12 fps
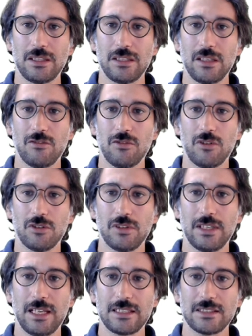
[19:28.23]
for the
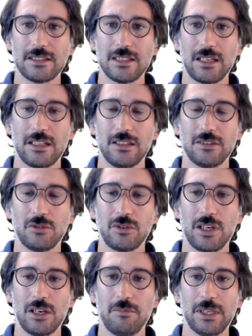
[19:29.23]
next cycle to
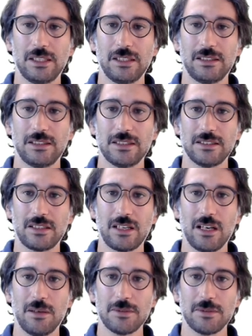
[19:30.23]
come, but it doesn't come,